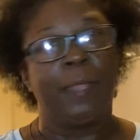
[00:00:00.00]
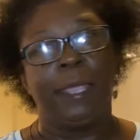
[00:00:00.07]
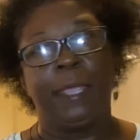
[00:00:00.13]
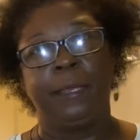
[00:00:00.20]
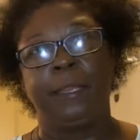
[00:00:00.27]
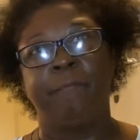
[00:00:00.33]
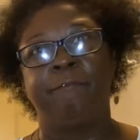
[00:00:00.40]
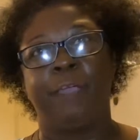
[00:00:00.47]
and
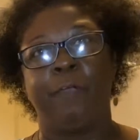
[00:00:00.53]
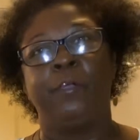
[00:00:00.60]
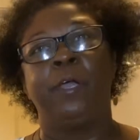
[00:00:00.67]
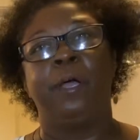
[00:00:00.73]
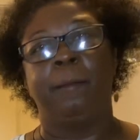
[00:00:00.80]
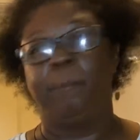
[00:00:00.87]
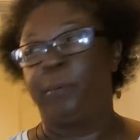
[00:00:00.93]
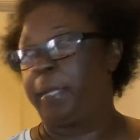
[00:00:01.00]
they're very
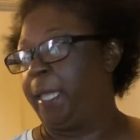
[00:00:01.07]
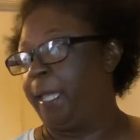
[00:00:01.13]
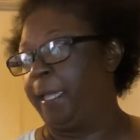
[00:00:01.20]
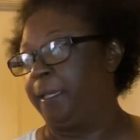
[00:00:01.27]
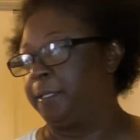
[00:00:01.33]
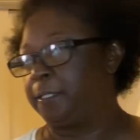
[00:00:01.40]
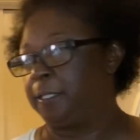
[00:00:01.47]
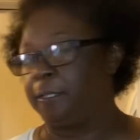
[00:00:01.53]
humble
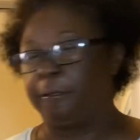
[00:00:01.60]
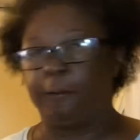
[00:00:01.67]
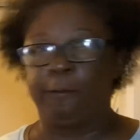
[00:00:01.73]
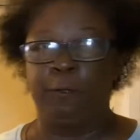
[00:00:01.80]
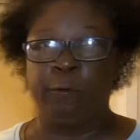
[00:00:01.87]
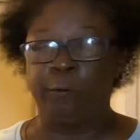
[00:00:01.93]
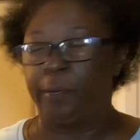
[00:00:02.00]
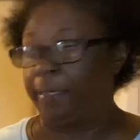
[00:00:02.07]
kids.
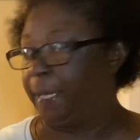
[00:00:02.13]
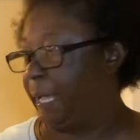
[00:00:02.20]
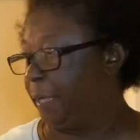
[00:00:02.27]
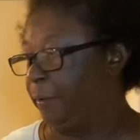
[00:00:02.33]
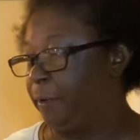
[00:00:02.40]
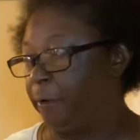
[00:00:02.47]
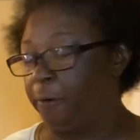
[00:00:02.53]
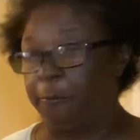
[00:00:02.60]
You will not
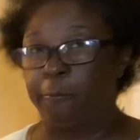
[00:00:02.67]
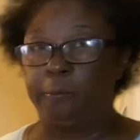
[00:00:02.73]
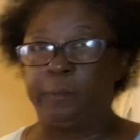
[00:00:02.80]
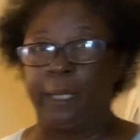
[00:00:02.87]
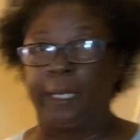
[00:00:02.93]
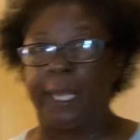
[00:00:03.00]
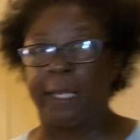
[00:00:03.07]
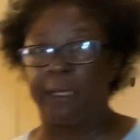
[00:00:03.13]
know
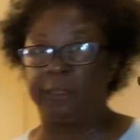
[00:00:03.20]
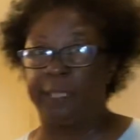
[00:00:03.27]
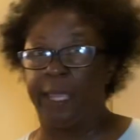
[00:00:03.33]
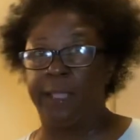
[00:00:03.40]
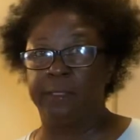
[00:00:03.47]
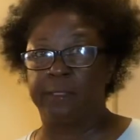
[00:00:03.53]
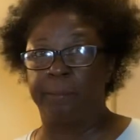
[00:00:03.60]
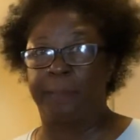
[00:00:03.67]
a lot of
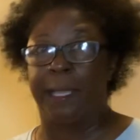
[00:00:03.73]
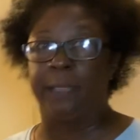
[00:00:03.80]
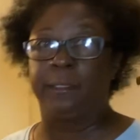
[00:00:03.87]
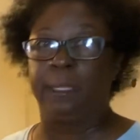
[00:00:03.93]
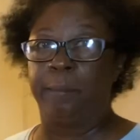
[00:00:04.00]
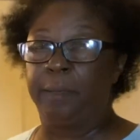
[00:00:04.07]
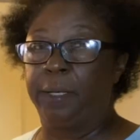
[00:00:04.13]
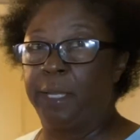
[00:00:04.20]
things about
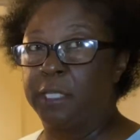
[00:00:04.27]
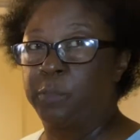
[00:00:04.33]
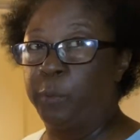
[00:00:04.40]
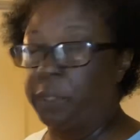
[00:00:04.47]
them unless we